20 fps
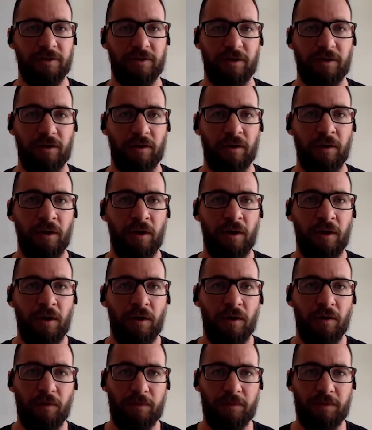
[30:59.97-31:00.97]
So
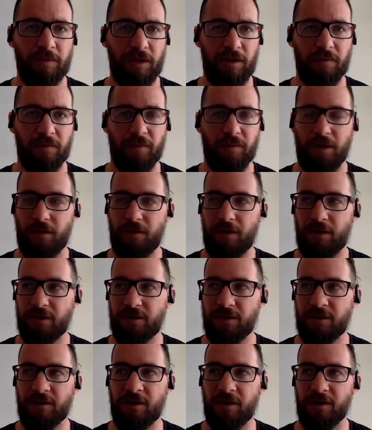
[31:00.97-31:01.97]
Riptide had been around
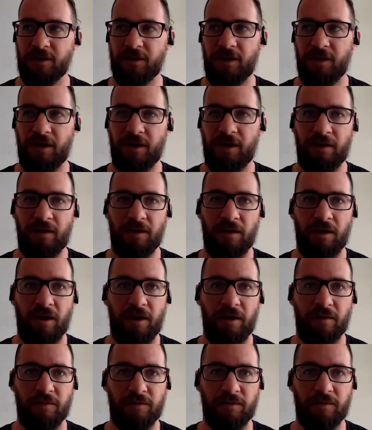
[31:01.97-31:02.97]
since 1989.
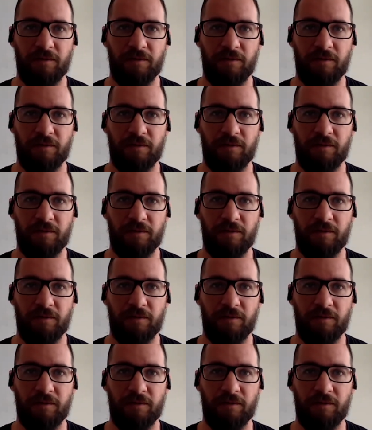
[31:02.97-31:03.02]
It was